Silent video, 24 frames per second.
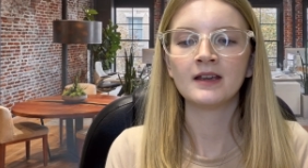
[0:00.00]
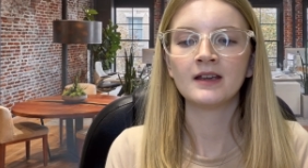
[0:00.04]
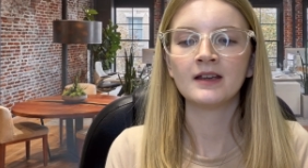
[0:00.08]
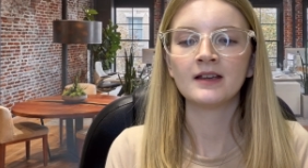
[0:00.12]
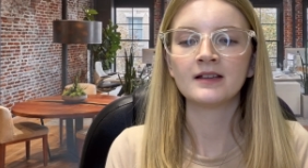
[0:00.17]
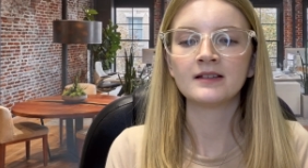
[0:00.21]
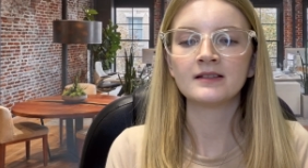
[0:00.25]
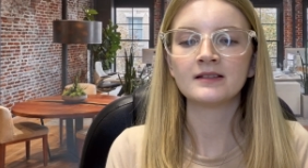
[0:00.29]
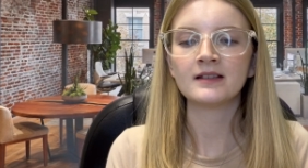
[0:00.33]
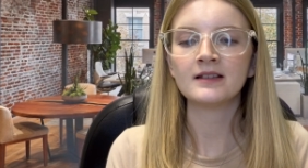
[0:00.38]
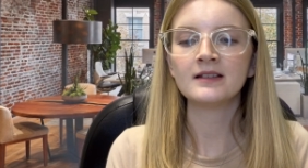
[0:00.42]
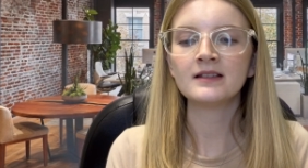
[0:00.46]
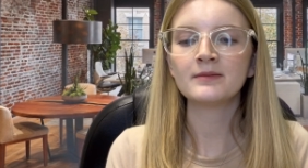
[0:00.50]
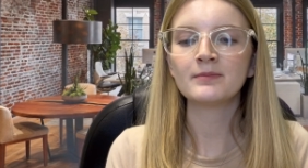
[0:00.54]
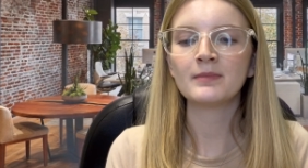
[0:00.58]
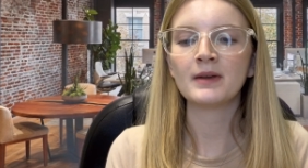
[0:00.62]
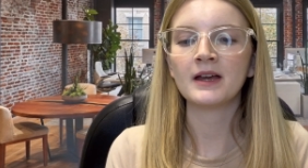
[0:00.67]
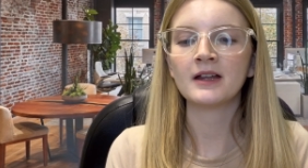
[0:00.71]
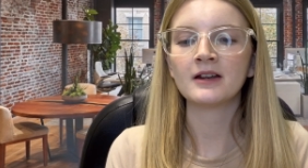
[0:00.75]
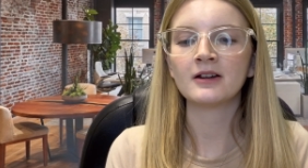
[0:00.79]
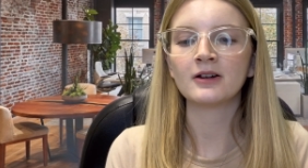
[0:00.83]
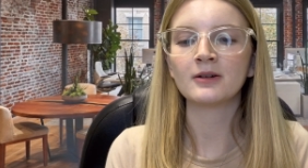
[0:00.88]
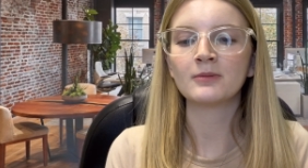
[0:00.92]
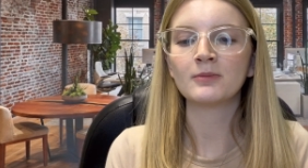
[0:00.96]
Since
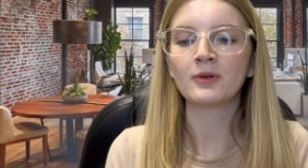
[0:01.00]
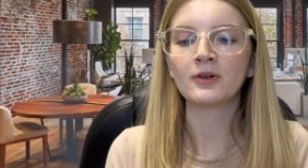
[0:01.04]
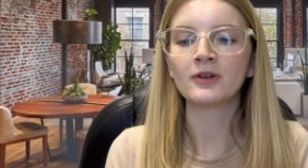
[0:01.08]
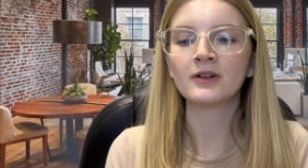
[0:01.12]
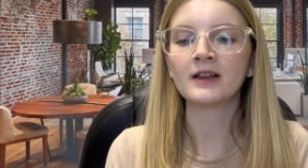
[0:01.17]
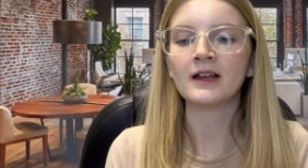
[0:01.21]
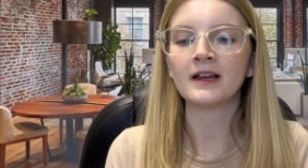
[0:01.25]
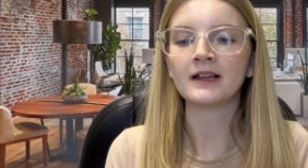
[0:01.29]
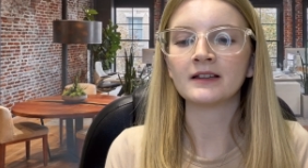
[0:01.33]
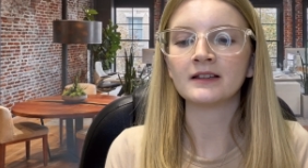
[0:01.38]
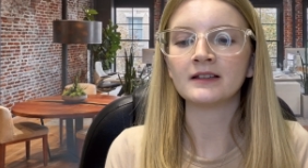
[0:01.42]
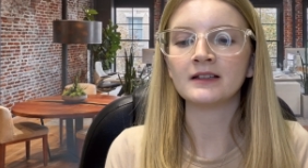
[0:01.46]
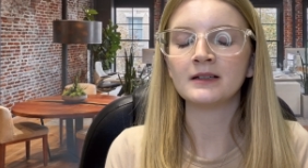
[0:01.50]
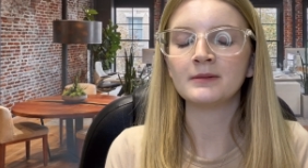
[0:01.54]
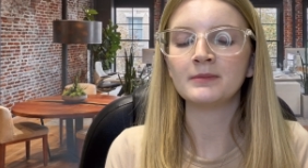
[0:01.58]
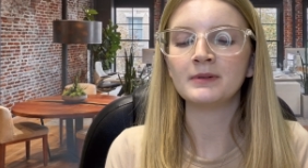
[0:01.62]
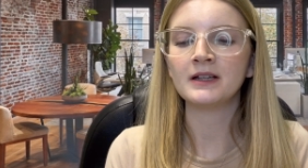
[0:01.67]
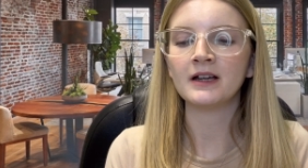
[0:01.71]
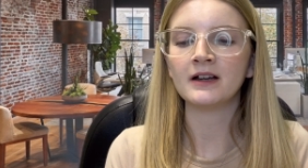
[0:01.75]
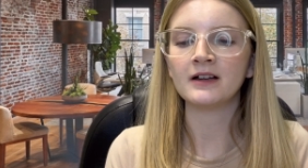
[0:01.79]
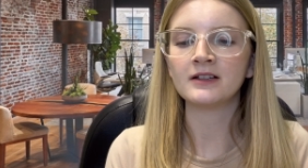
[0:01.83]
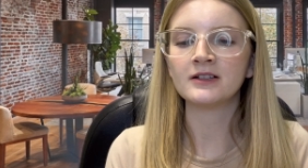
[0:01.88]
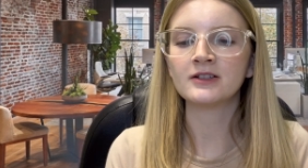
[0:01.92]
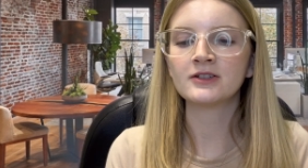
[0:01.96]
men are more likely to be
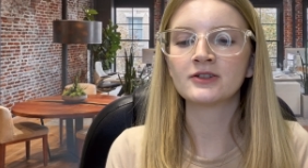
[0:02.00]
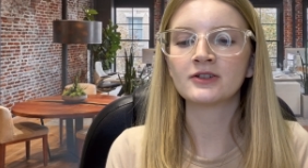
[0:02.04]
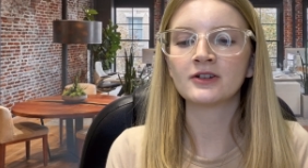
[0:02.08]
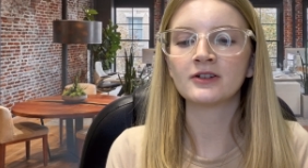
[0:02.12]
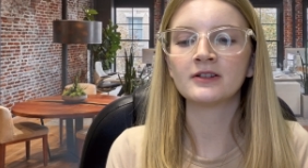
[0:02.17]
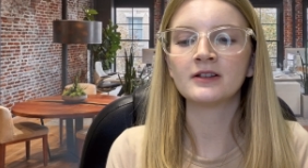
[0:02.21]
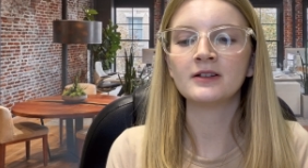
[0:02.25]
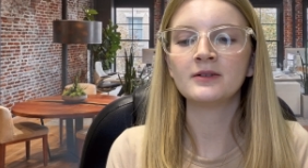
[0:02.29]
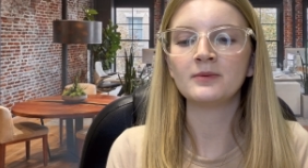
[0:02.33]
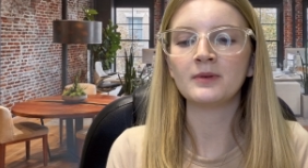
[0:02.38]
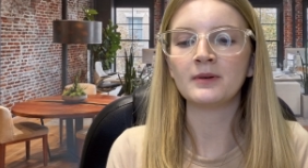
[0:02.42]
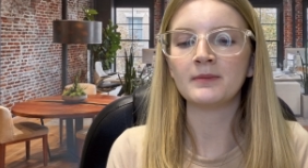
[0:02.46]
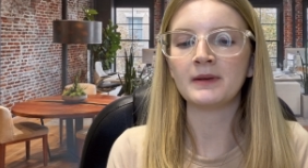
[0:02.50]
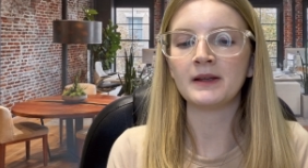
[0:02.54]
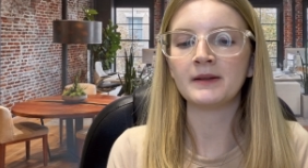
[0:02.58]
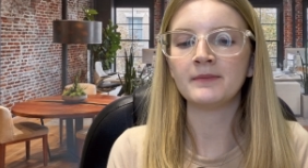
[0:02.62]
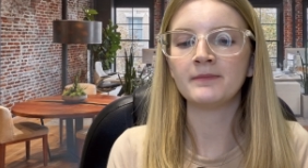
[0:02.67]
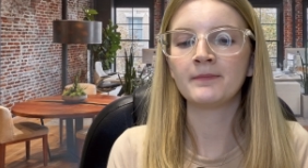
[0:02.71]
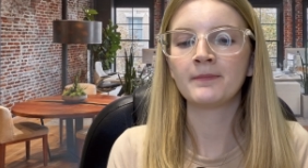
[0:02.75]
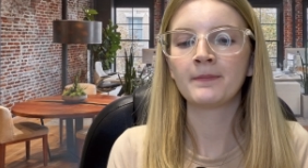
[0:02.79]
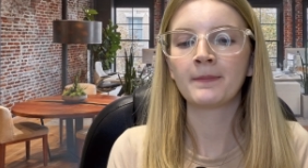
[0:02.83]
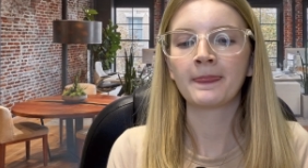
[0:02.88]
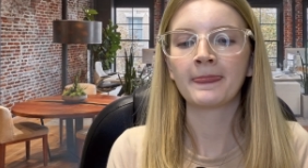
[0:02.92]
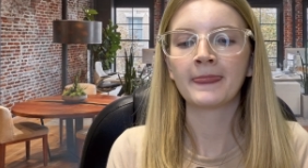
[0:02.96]
uninsured than women,
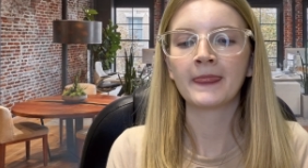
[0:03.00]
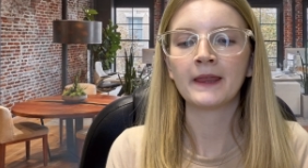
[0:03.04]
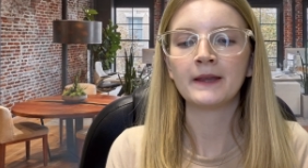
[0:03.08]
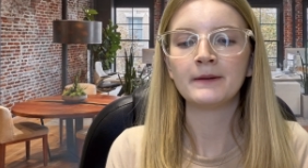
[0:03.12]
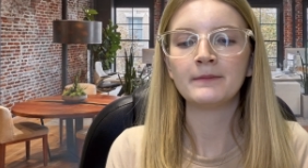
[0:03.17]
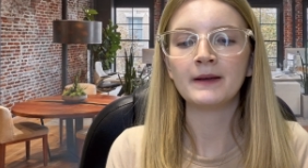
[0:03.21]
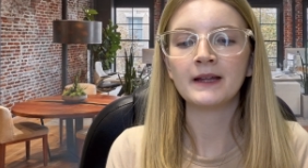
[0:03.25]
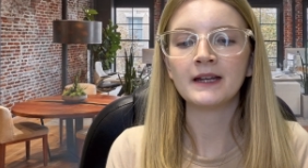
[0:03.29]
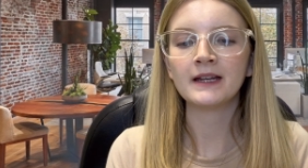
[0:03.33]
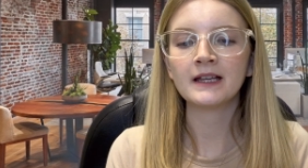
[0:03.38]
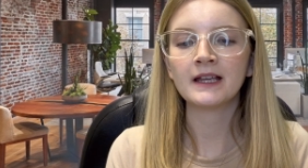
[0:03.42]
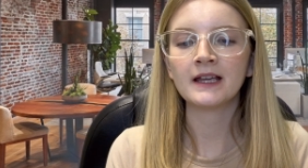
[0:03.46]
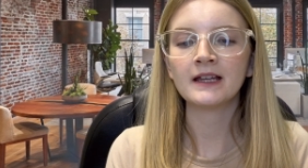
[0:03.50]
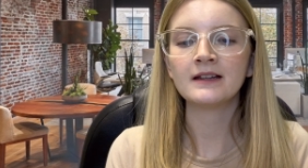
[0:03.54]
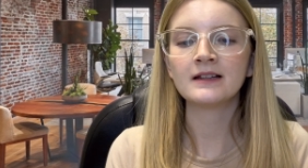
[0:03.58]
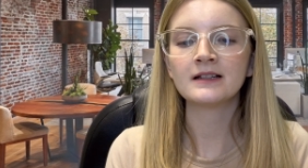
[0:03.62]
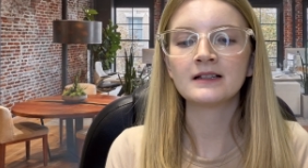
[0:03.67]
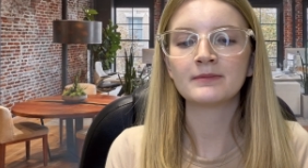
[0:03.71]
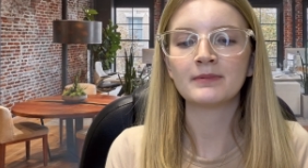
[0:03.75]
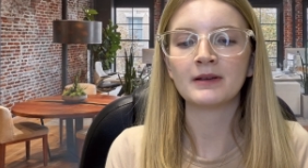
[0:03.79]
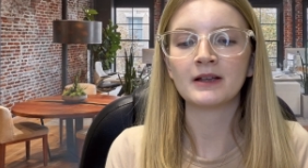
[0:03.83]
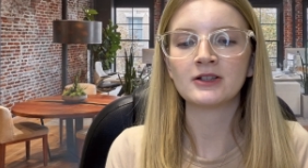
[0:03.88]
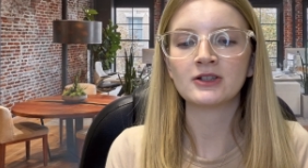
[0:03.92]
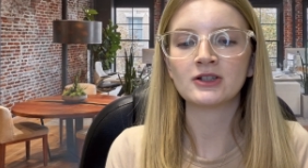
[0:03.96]
Medicaid
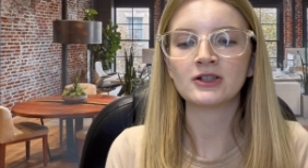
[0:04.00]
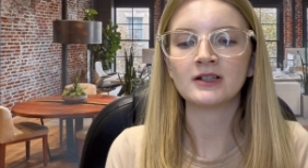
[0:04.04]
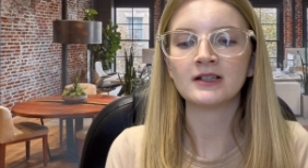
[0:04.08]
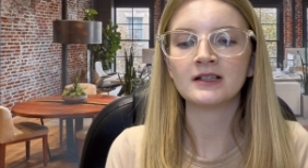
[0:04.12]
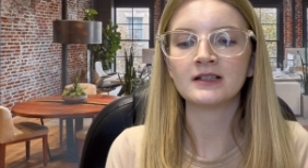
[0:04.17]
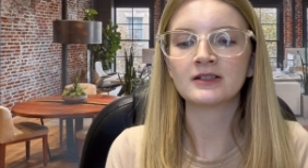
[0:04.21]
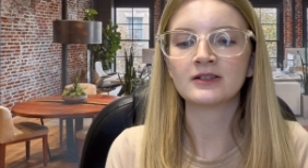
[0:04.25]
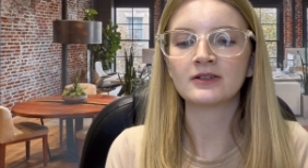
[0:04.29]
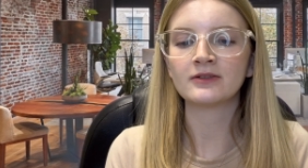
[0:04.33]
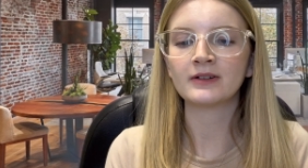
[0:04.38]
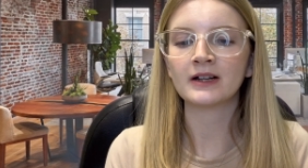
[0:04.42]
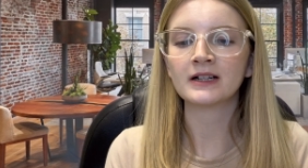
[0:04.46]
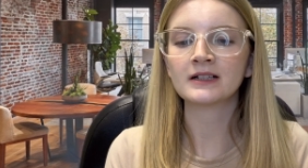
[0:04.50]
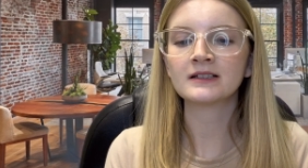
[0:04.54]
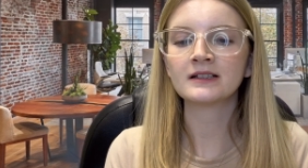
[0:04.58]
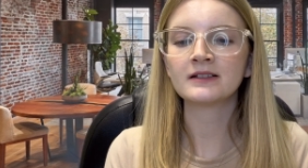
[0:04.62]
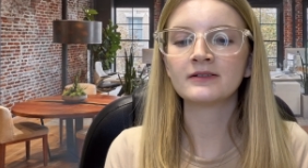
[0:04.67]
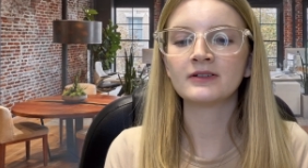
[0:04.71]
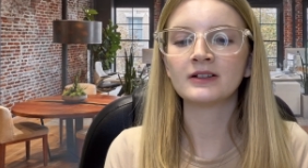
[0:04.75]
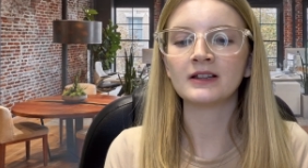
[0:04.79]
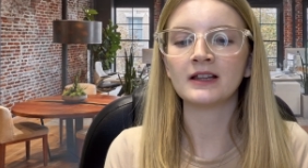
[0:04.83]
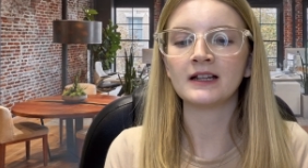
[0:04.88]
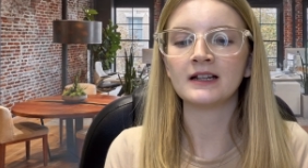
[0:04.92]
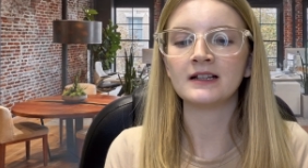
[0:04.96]
expansion is directly
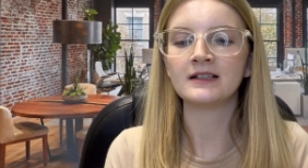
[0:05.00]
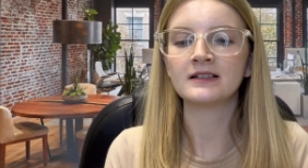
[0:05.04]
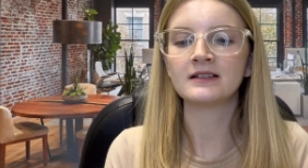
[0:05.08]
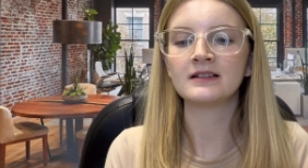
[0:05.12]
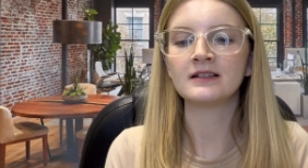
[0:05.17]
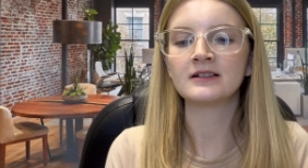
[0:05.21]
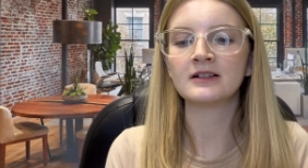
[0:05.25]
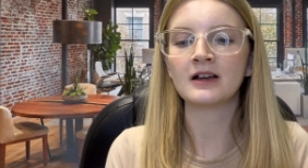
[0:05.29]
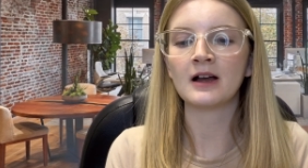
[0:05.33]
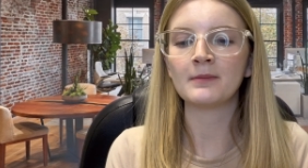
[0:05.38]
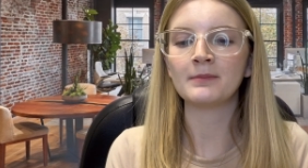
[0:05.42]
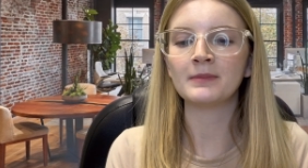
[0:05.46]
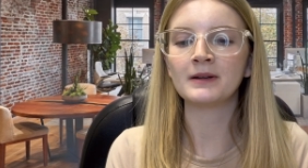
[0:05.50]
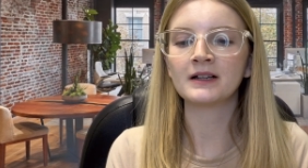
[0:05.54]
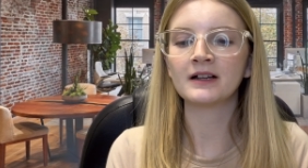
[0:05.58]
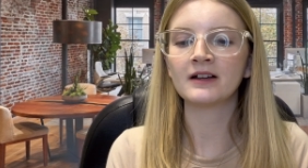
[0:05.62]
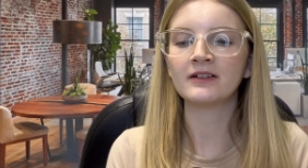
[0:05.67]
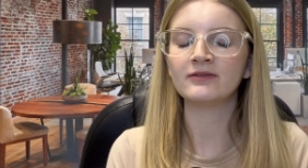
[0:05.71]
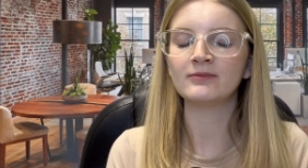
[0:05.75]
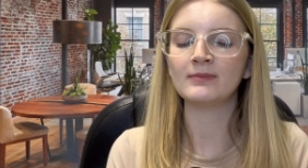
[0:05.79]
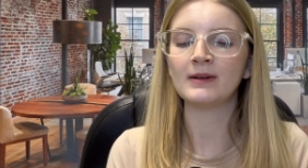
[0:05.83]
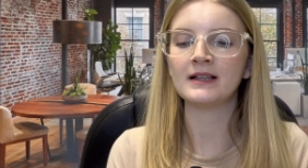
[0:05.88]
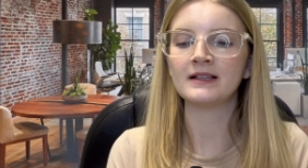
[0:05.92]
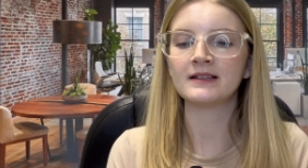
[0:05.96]
related to the topic
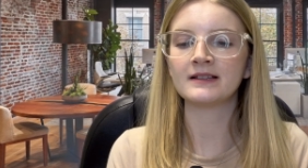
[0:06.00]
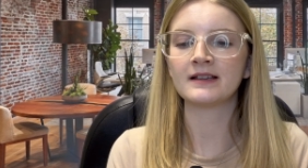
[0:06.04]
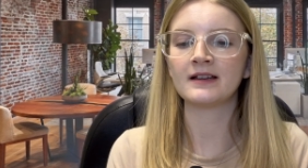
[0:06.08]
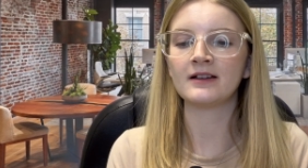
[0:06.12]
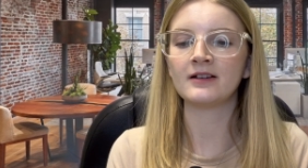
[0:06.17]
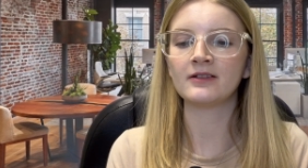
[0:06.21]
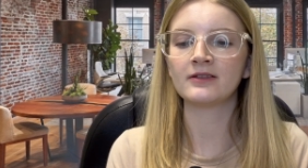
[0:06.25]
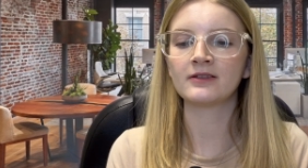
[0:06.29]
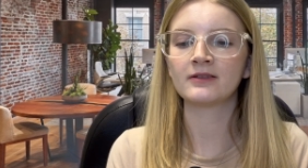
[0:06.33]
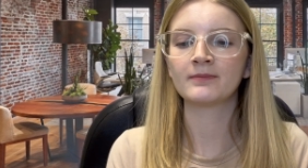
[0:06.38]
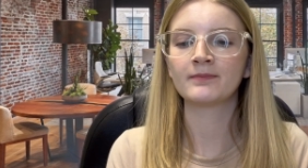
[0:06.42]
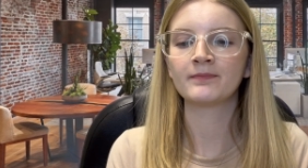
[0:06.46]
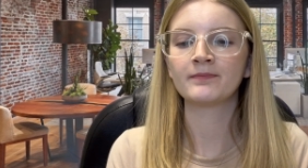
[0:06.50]
of men's health.